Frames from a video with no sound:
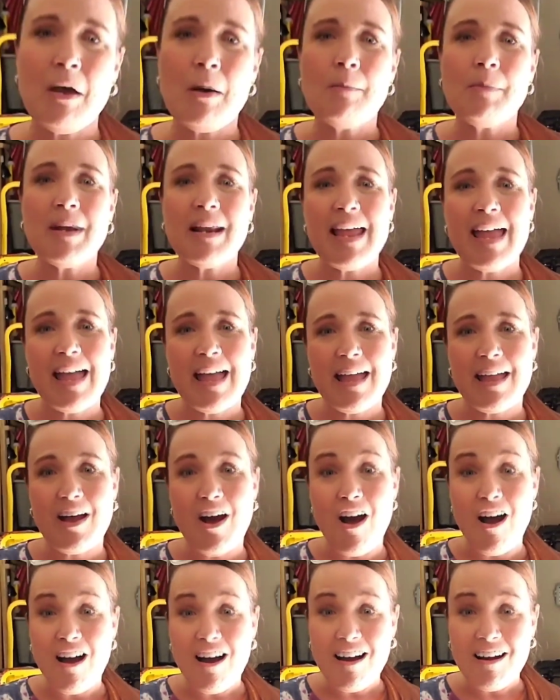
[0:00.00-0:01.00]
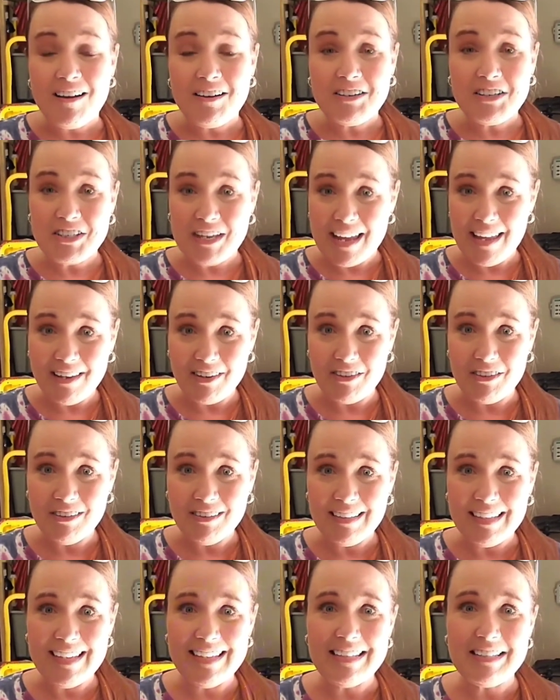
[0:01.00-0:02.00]
But hey, our
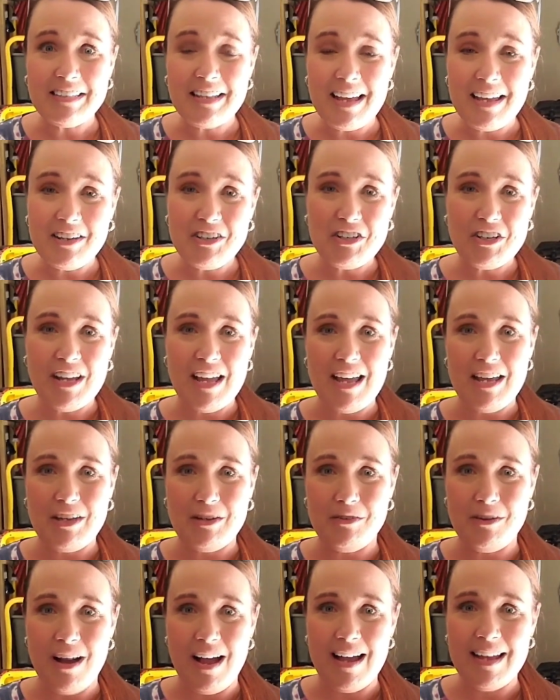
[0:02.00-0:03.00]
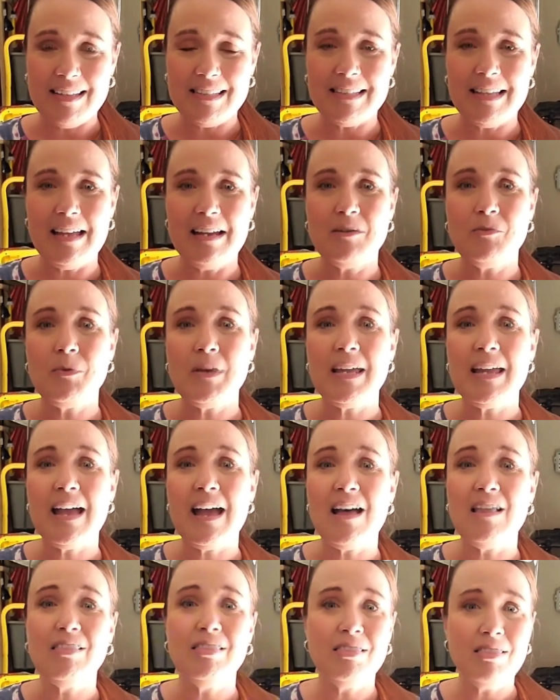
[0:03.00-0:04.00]
channel is to educate you guys, and we
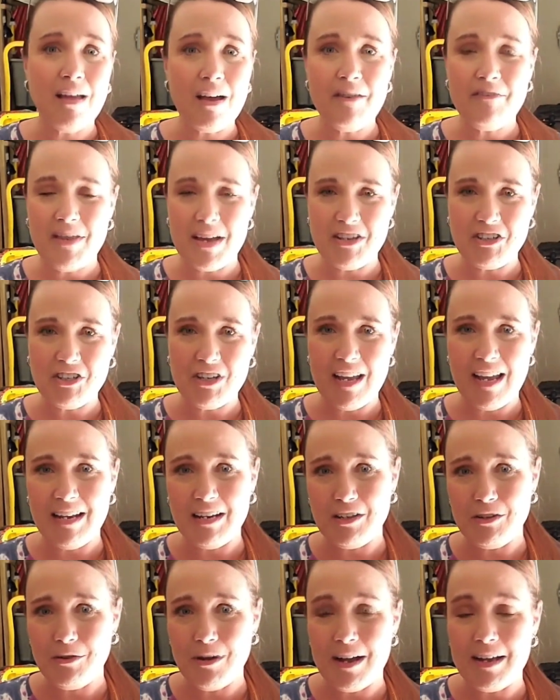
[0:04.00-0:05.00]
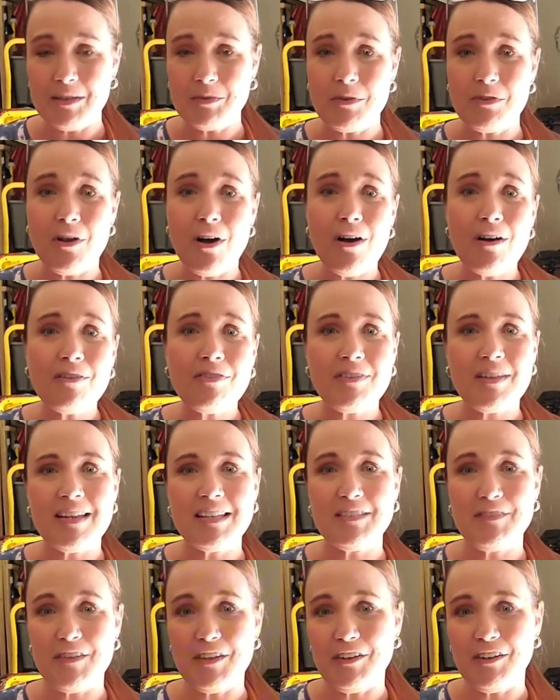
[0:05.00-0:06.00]
love educating you guys with all
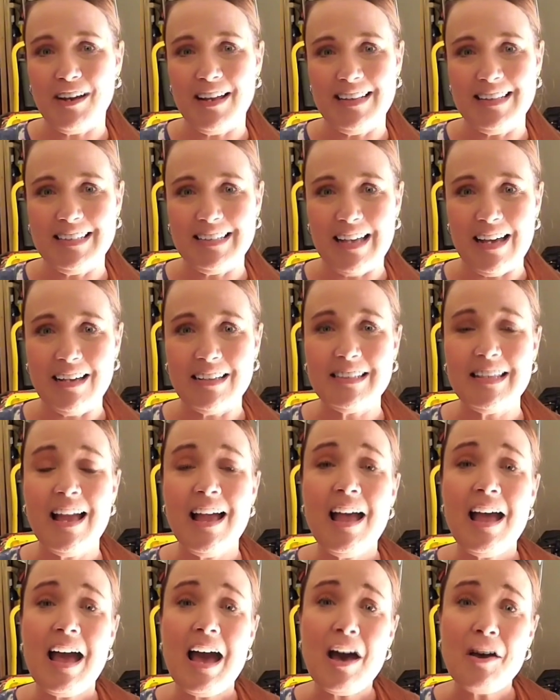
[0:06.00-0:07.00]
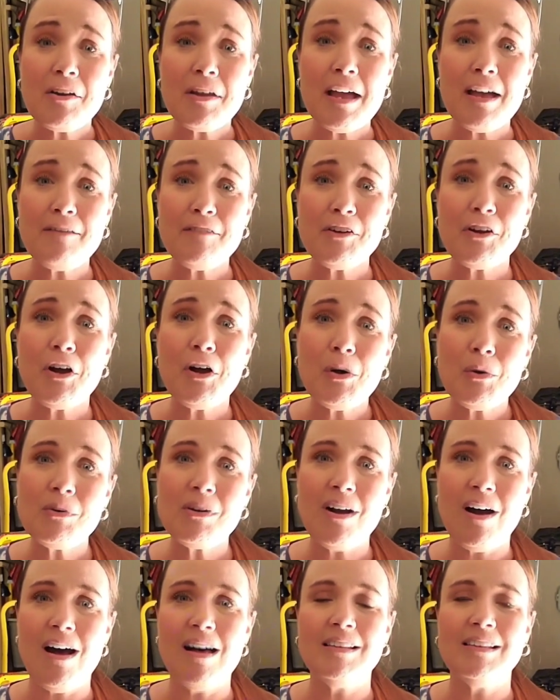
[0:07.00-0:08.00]
things feeder insects, how to have your own
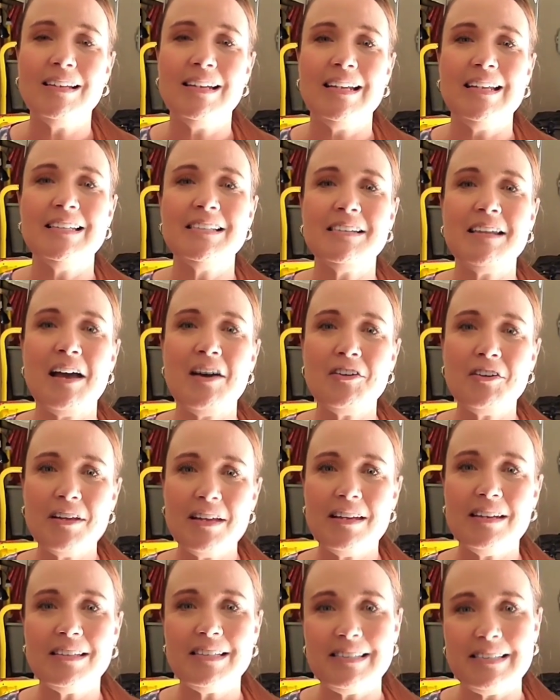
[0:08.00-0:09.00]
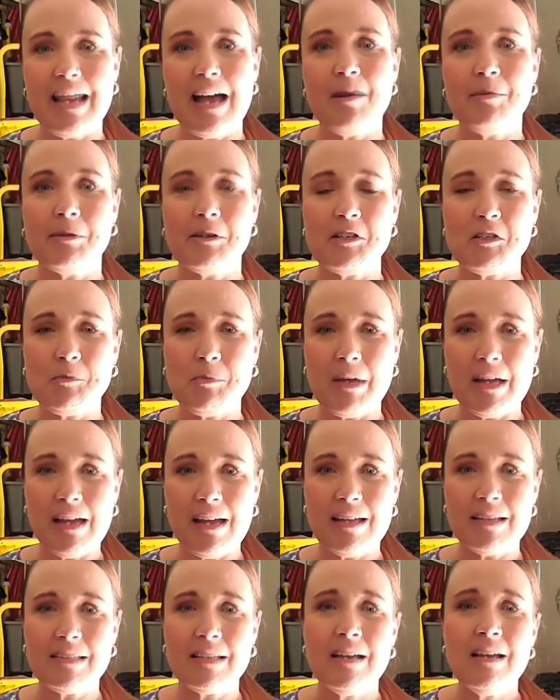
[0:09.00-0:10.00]
colonies and how to get established,
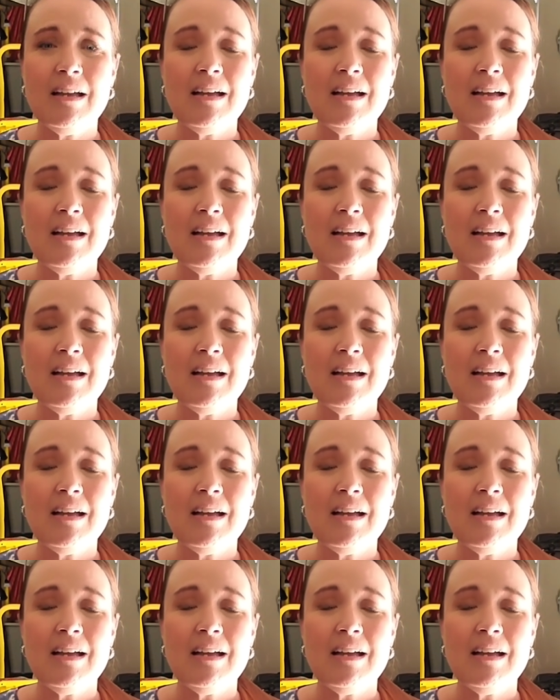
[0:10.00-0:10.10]
because